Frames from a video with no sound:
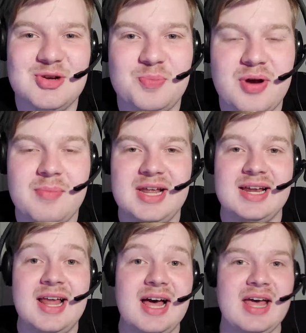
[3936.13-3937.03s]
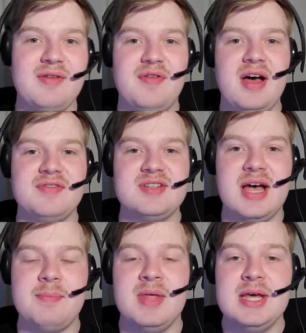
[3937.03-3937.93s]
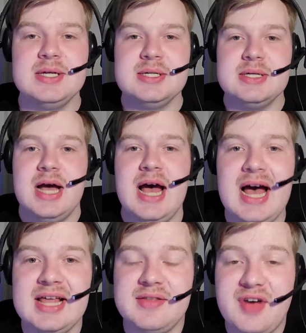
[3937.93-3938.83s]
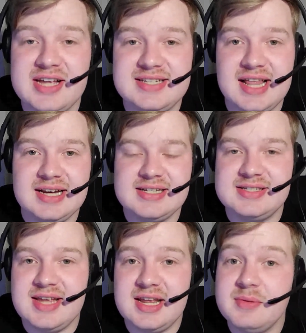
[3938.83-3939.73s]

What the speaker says: Premier League Live. Half-time at the Vitality Stadium.